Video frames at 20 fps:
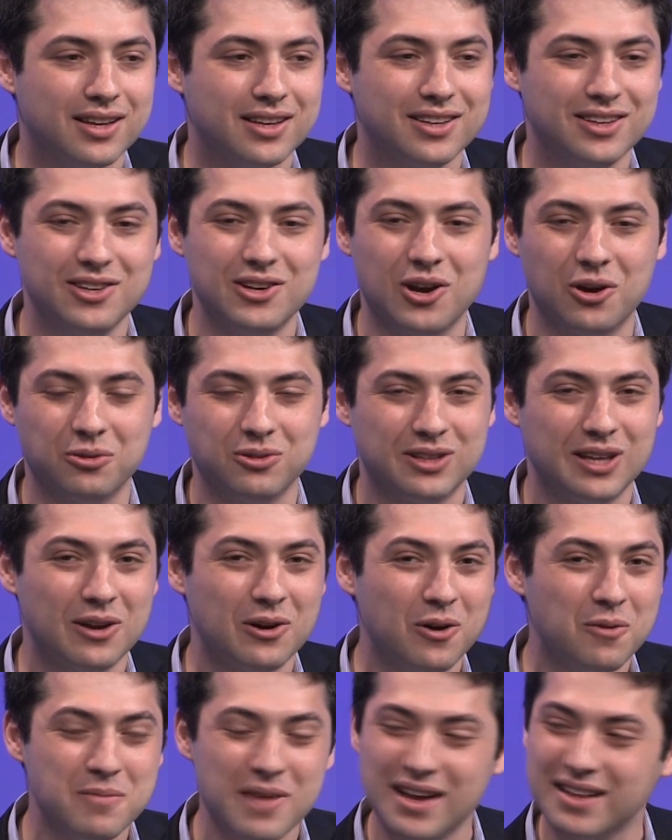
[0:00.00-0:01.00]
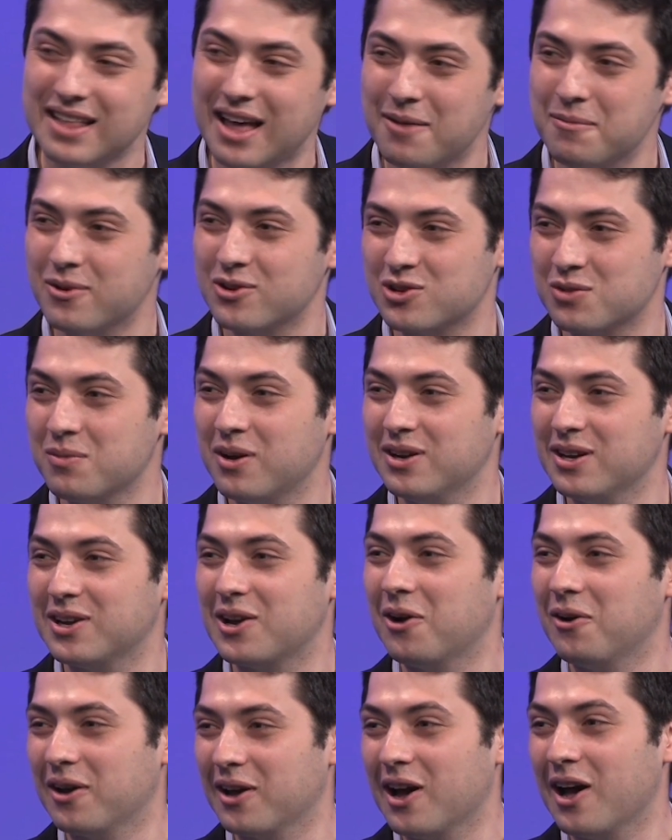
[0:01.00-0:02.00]
they don't make that much money
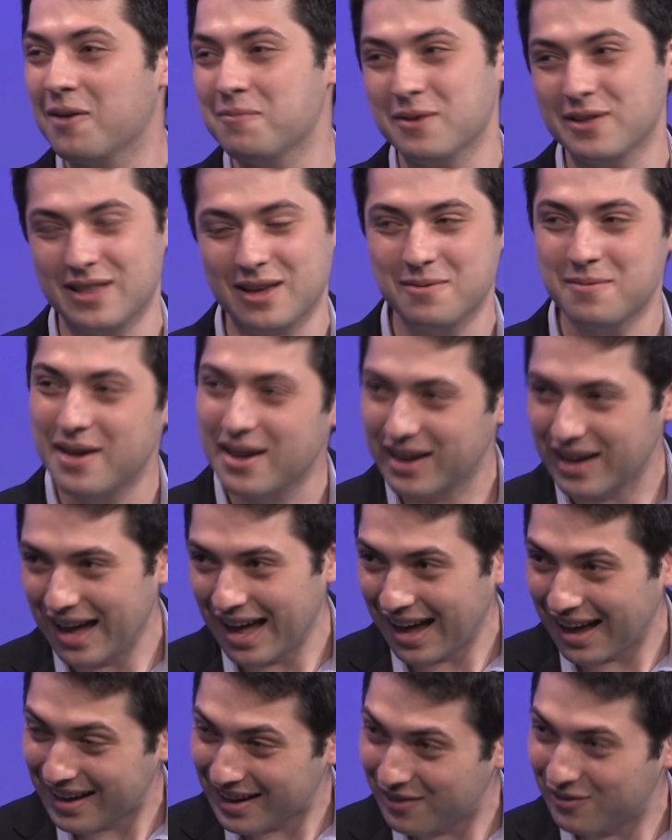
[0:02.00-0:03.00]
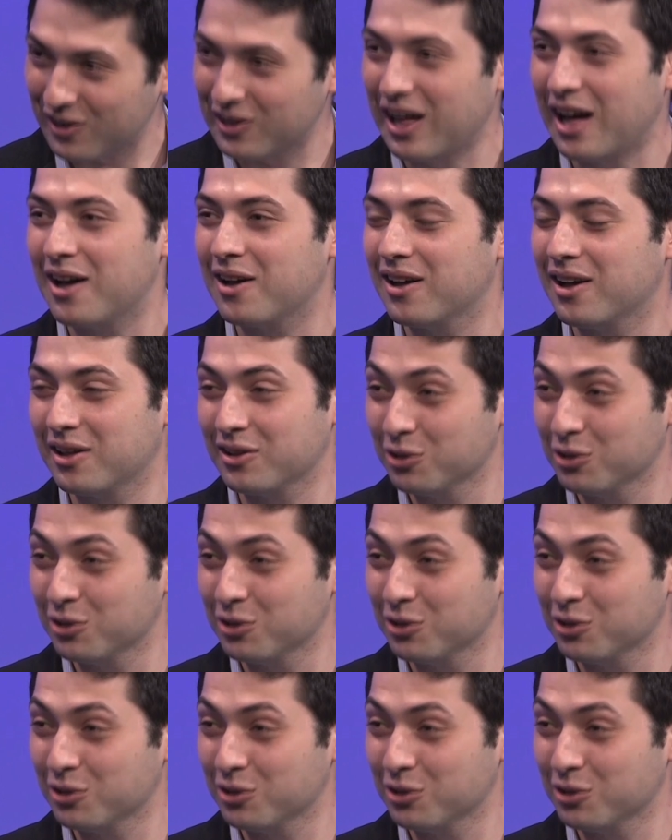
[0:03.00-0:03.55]
going up, but they make a heck of a lot,